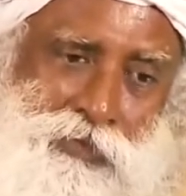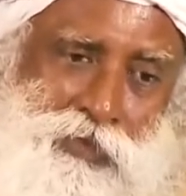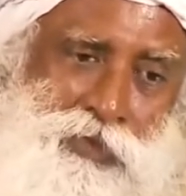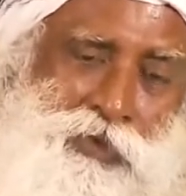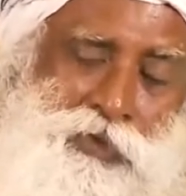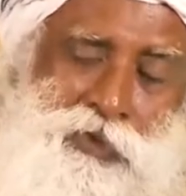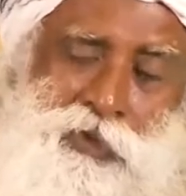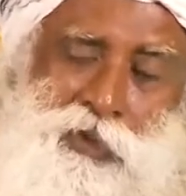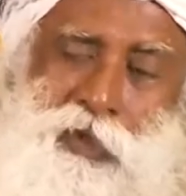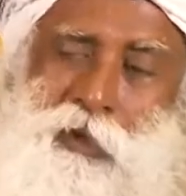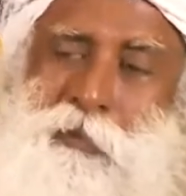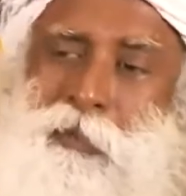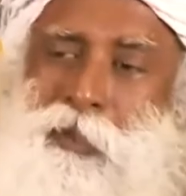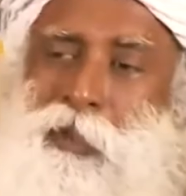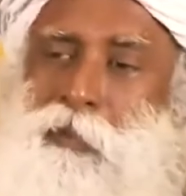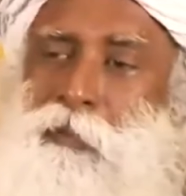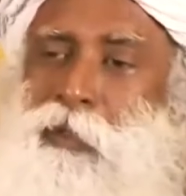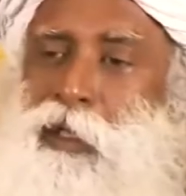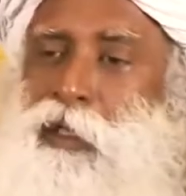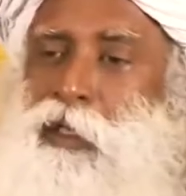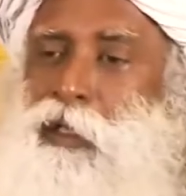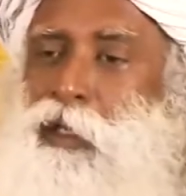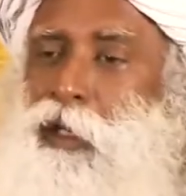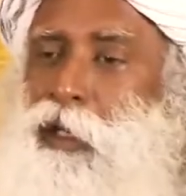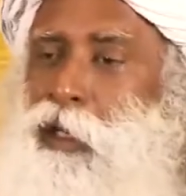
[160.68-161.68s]
you stop the
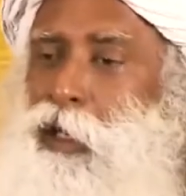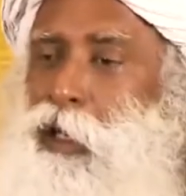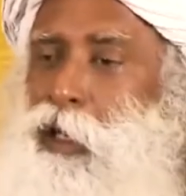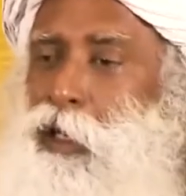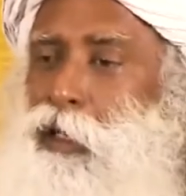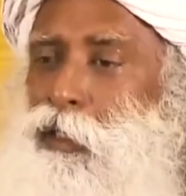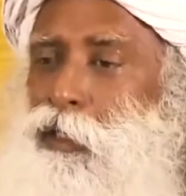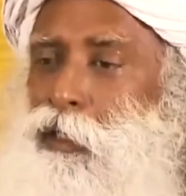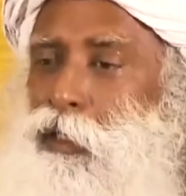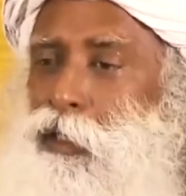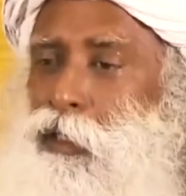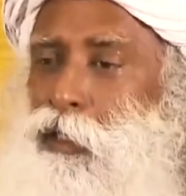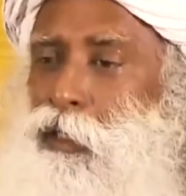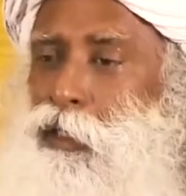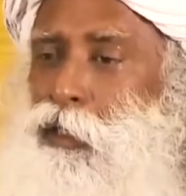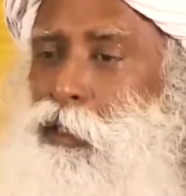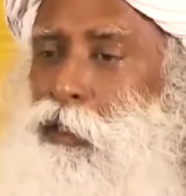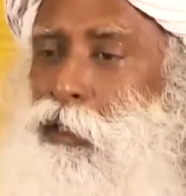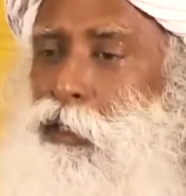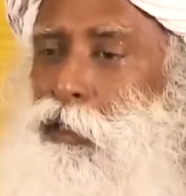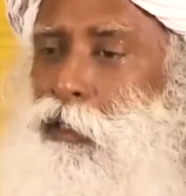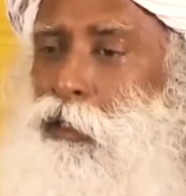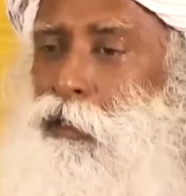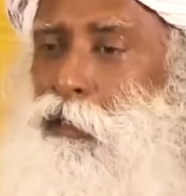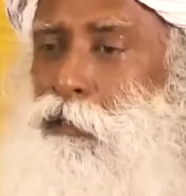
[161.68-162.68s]
mental diarrhea,
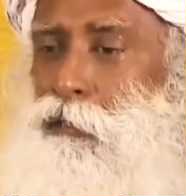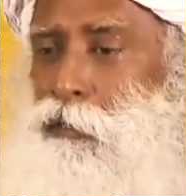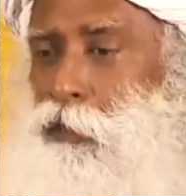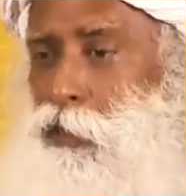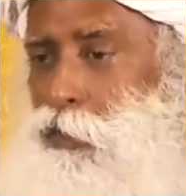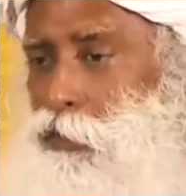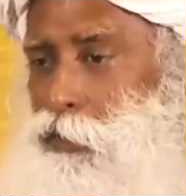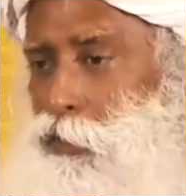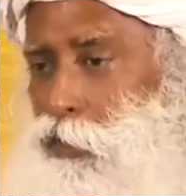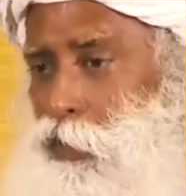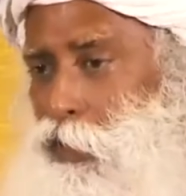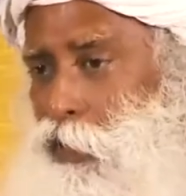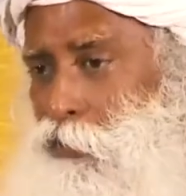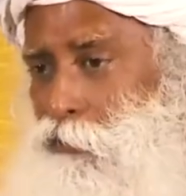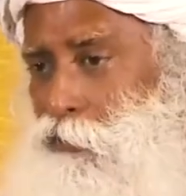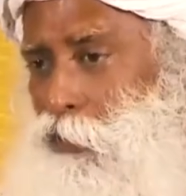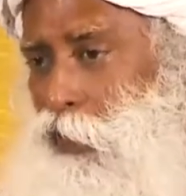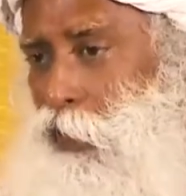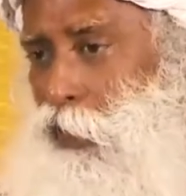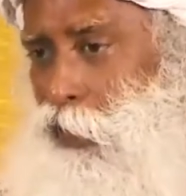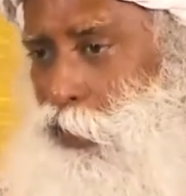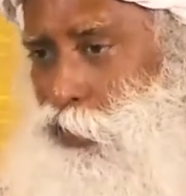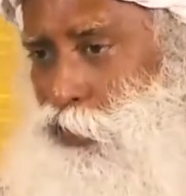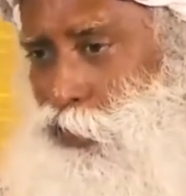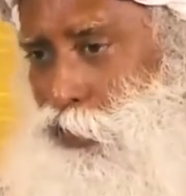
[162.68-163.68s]
there's enough
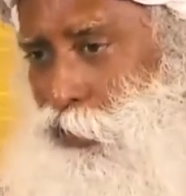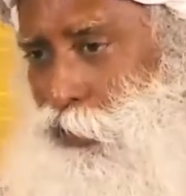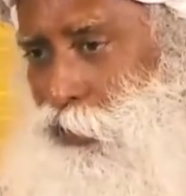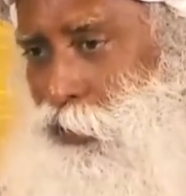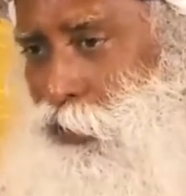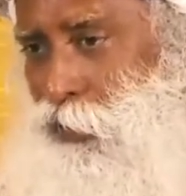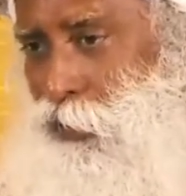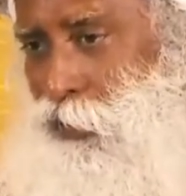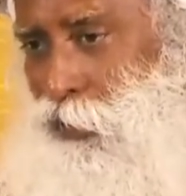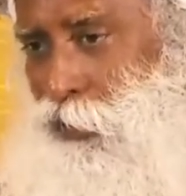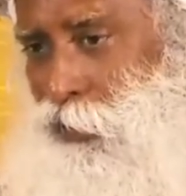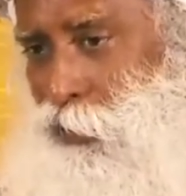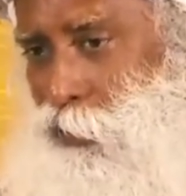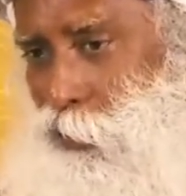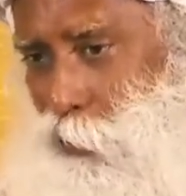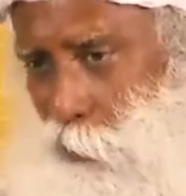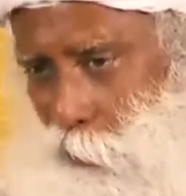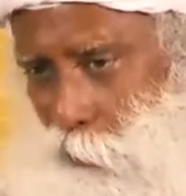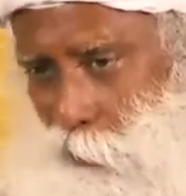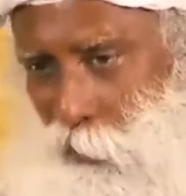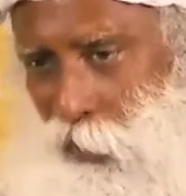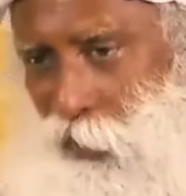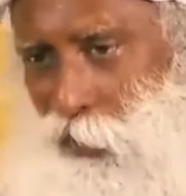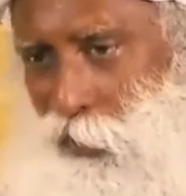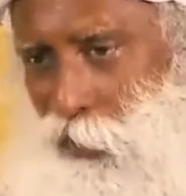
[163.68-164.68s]
energy to
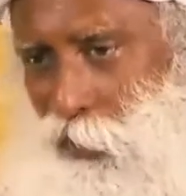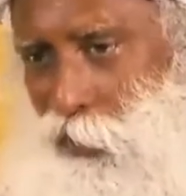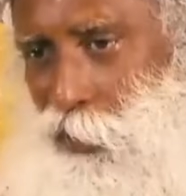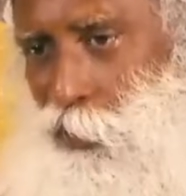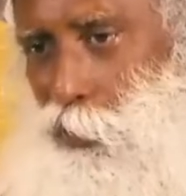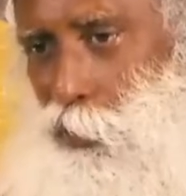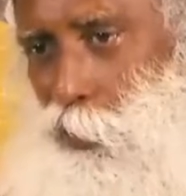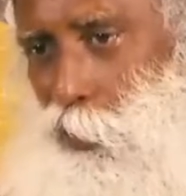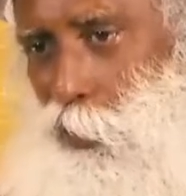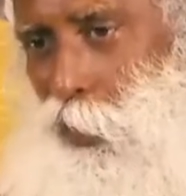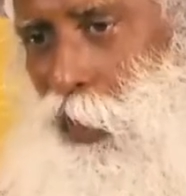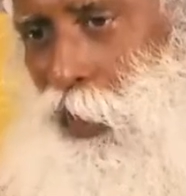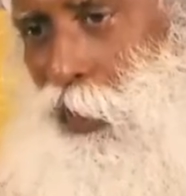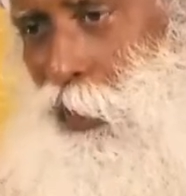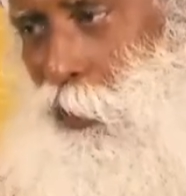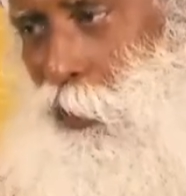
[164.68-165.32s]
make this very,